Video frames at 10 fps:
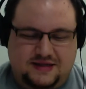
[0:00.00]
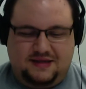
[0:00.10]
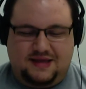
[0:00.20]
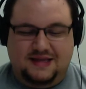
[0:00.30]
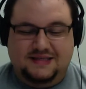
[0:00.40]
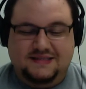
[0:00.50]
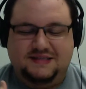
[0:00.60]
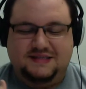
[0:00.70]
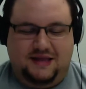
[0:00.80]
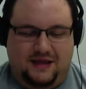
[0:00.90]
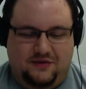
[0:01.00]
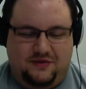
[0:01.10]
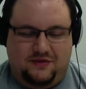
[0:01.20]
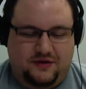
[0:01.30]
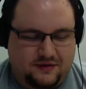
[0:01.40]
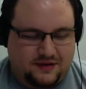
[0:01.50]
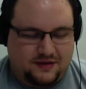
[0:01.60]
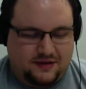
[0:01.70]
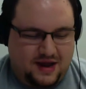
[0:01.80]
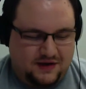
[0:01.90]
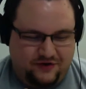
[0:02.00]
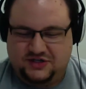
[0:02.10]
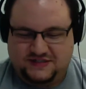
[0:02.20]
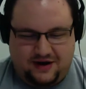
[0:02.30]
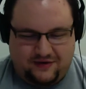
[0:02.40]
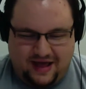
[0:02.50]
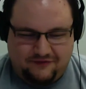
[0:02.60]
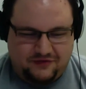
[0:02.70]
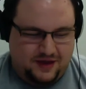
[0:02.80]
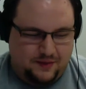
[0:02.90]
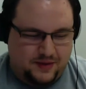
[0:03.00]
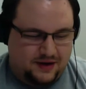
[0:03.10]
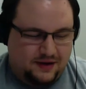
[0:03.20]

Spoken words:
consistently the kind of interactions that I would have with them. And